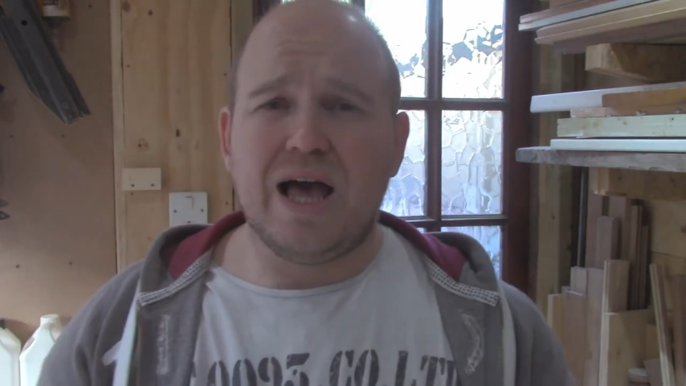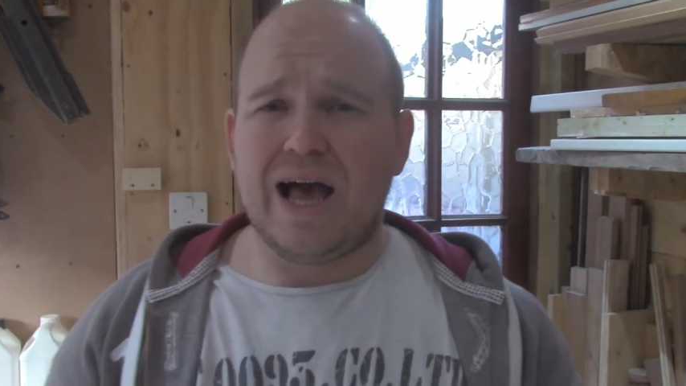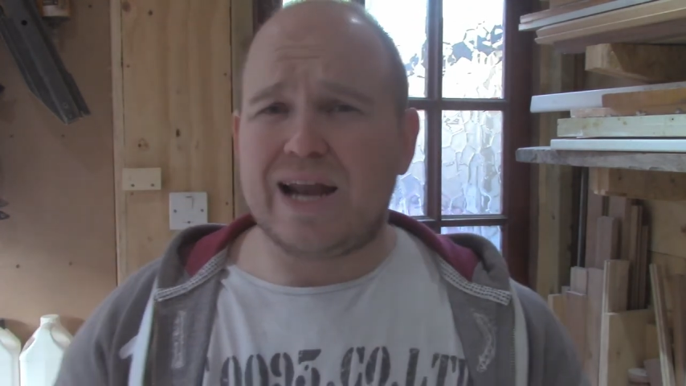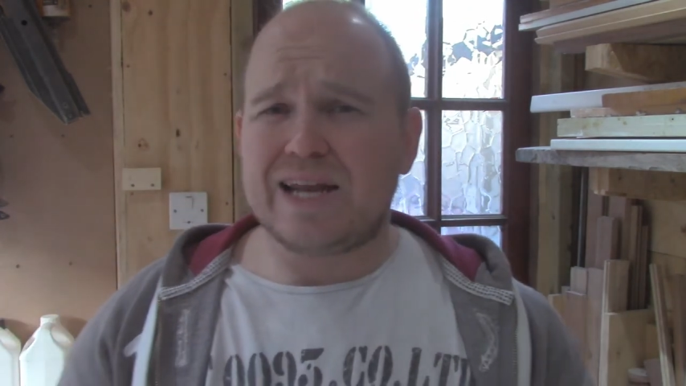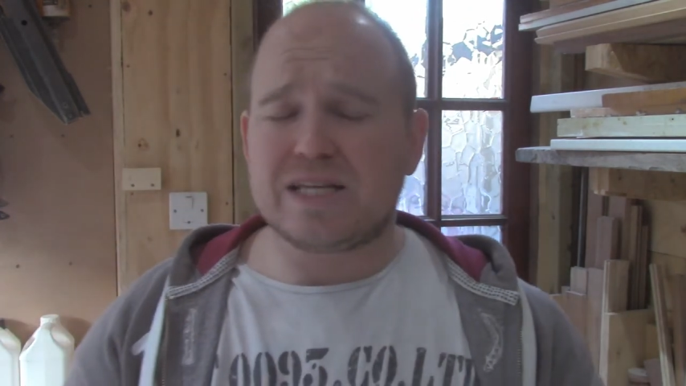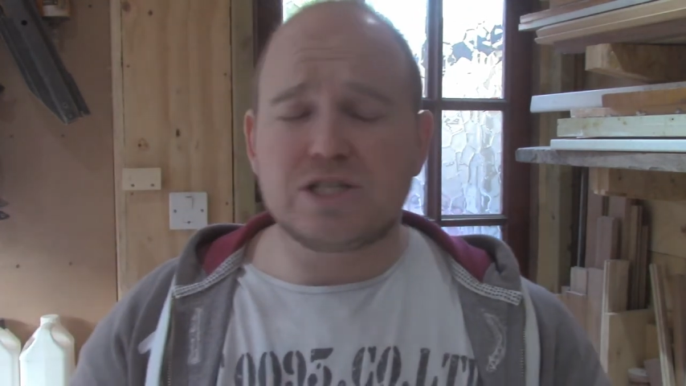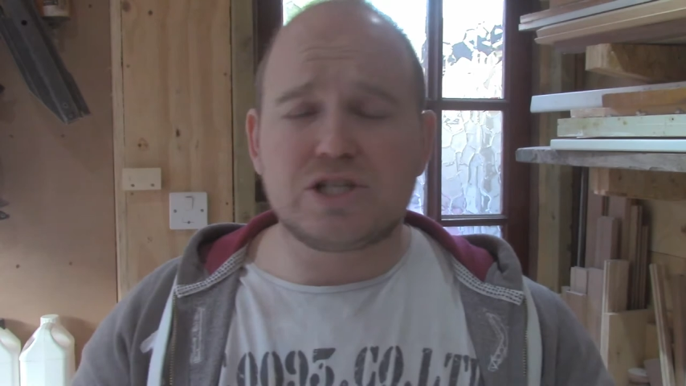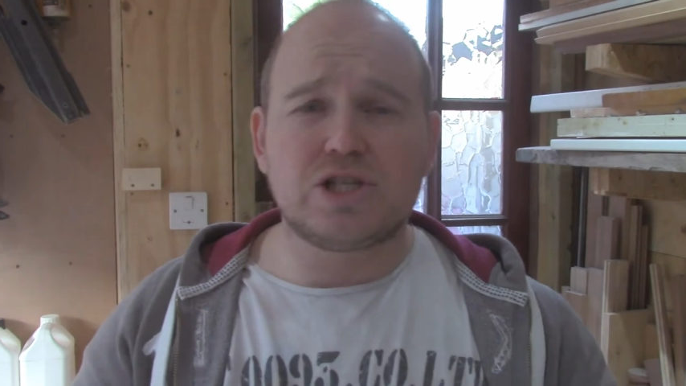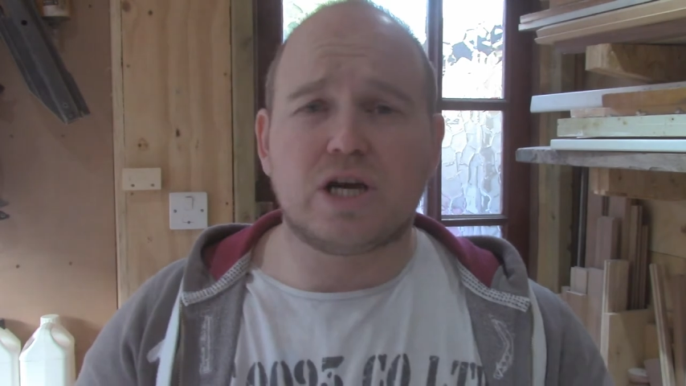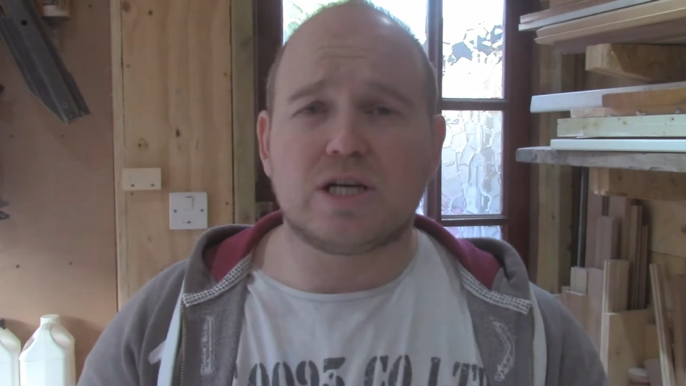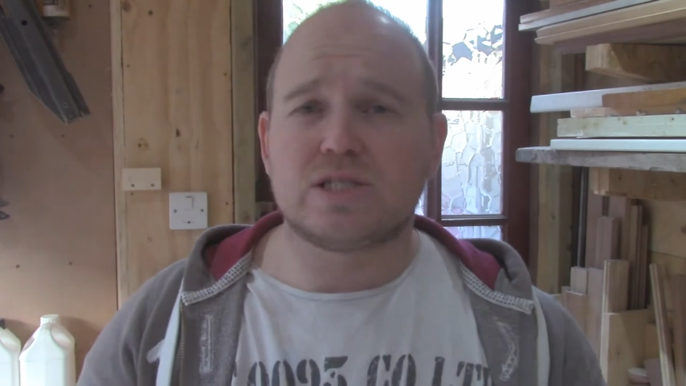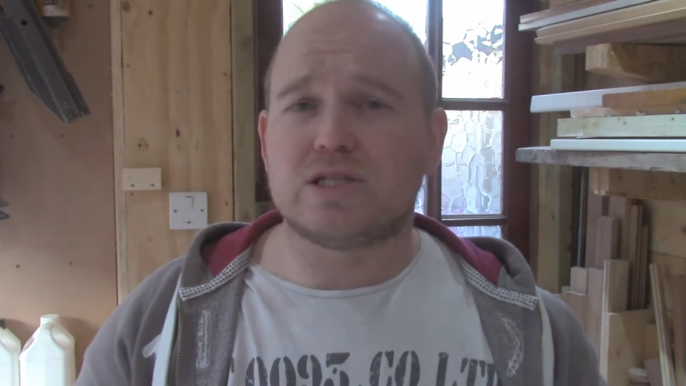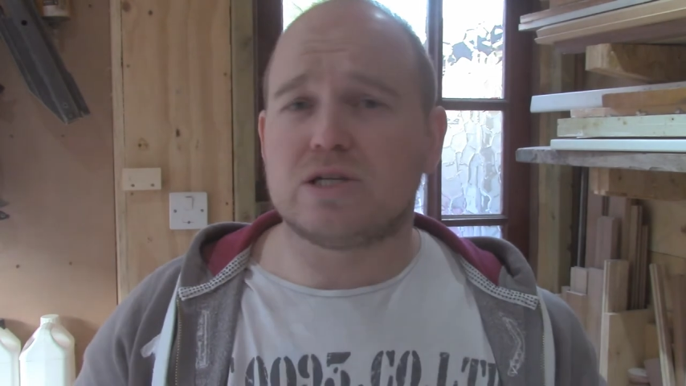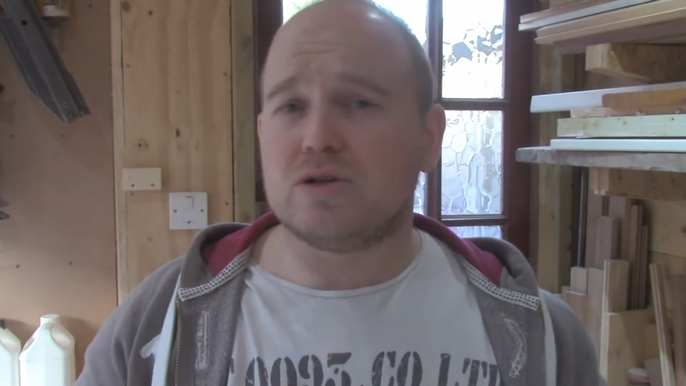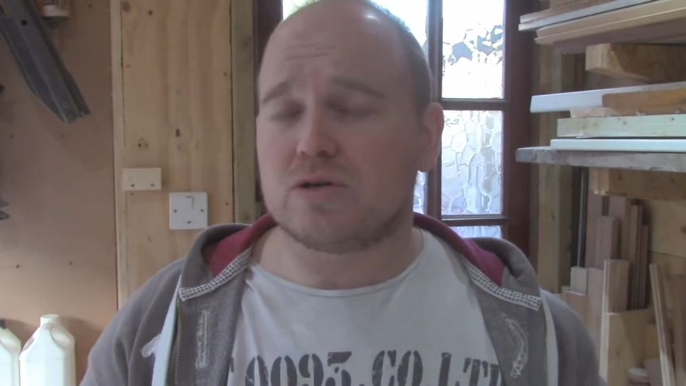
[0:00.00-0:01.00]
and it
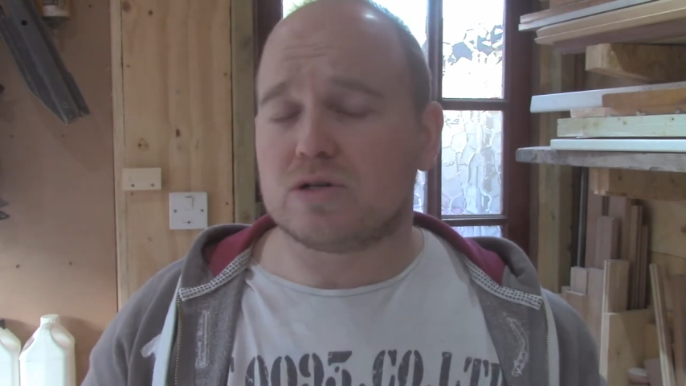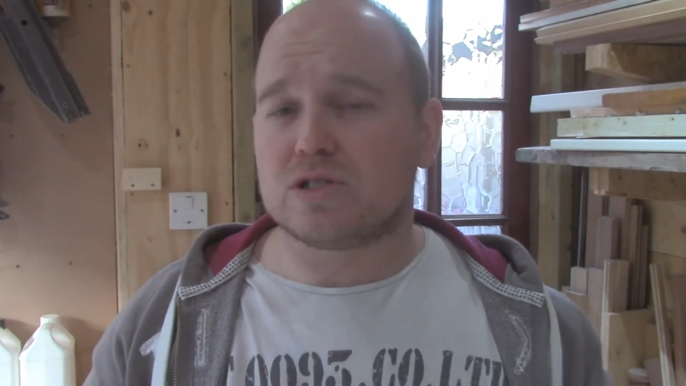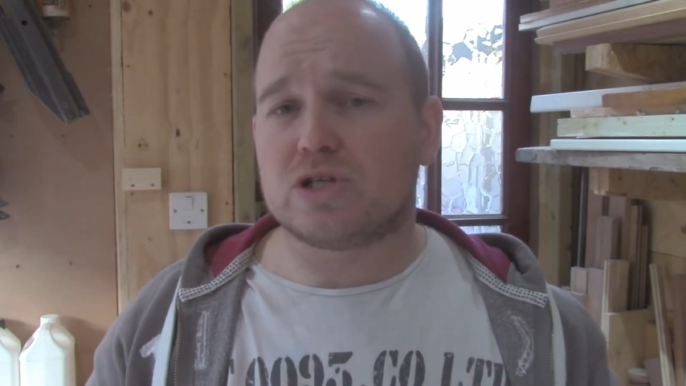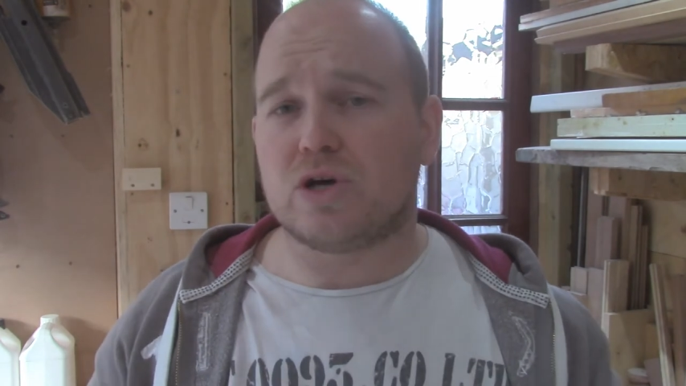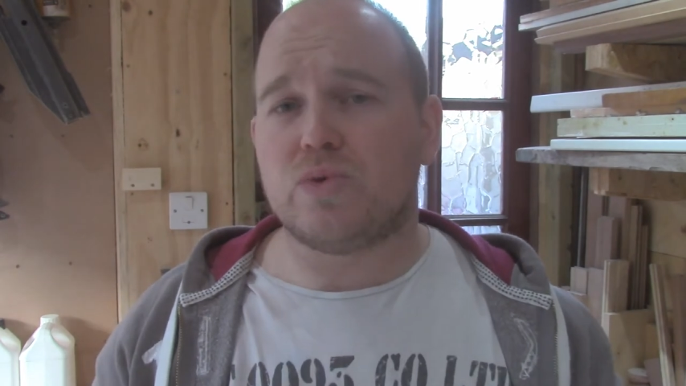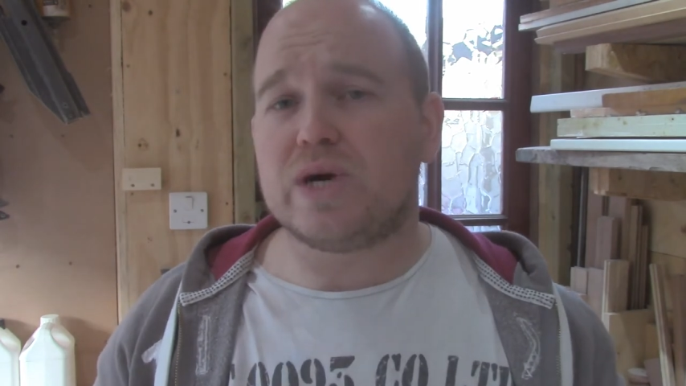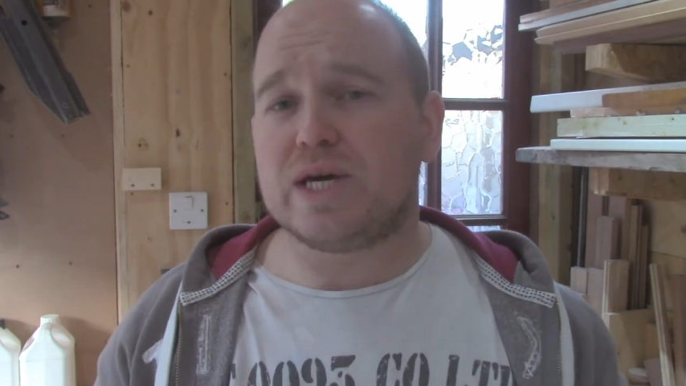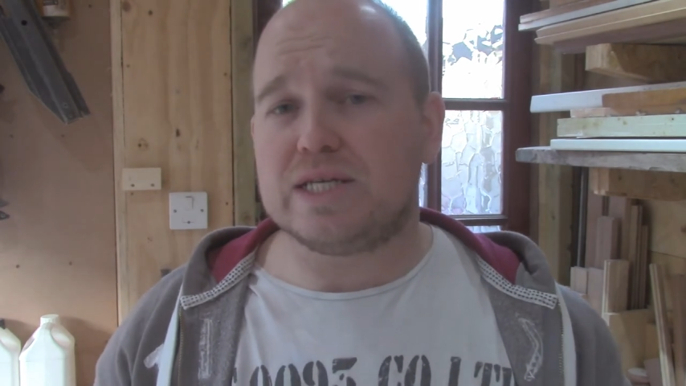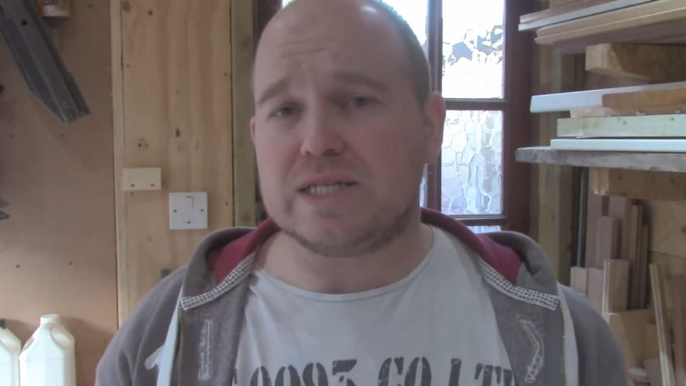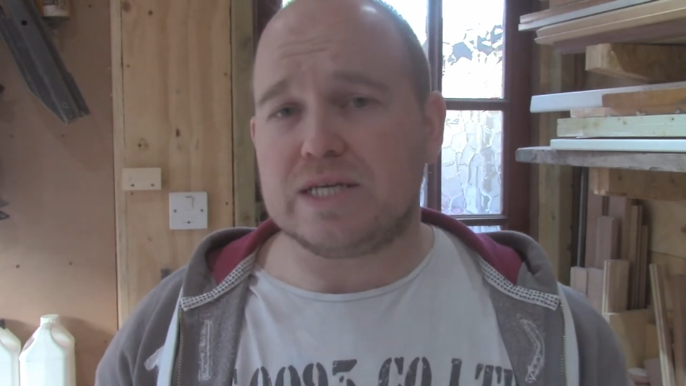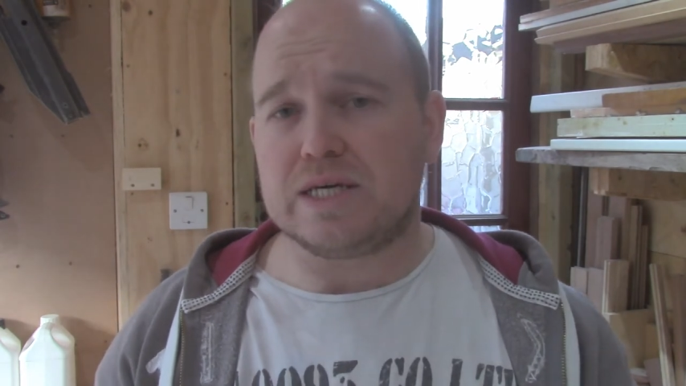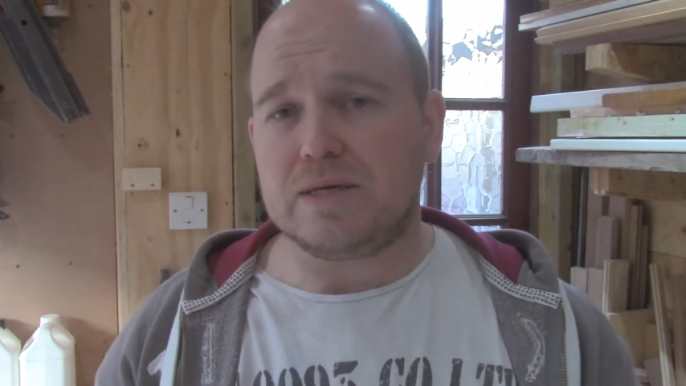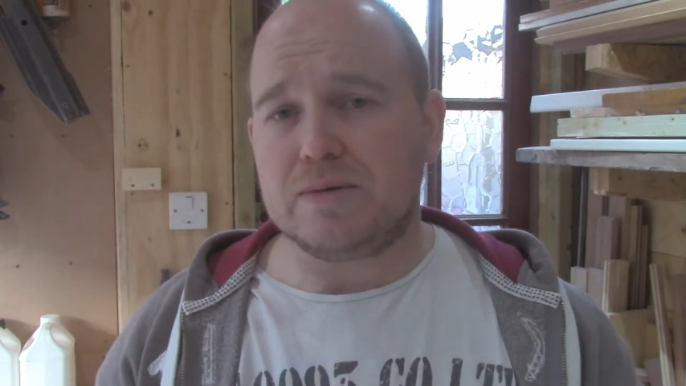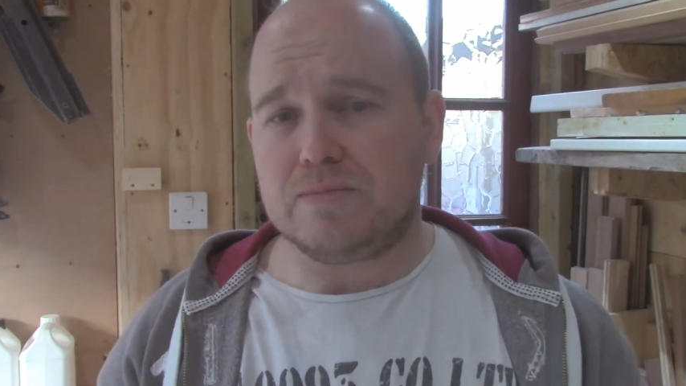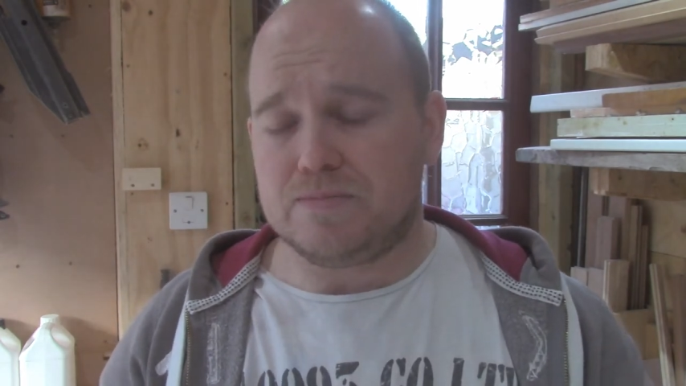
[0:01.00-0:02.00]
just looks so
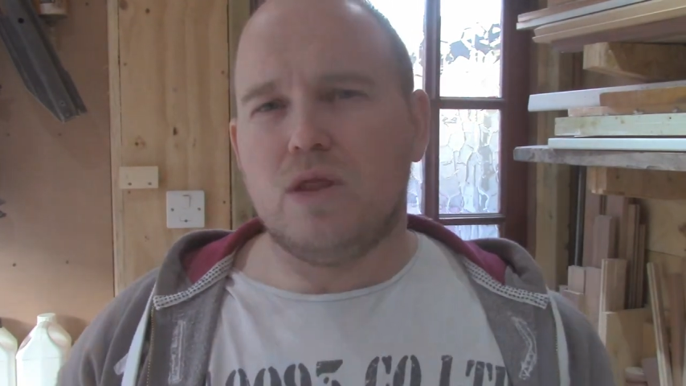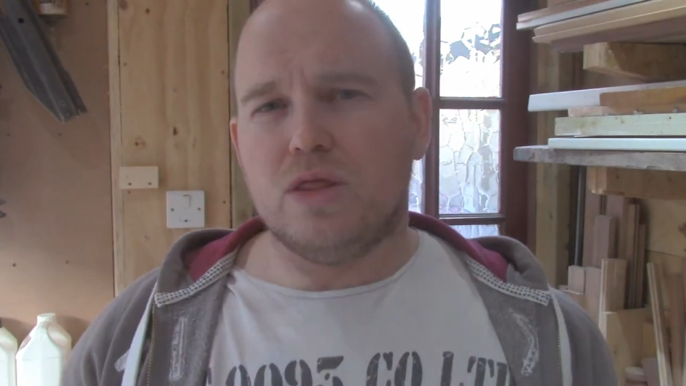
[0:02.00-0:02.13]
easy.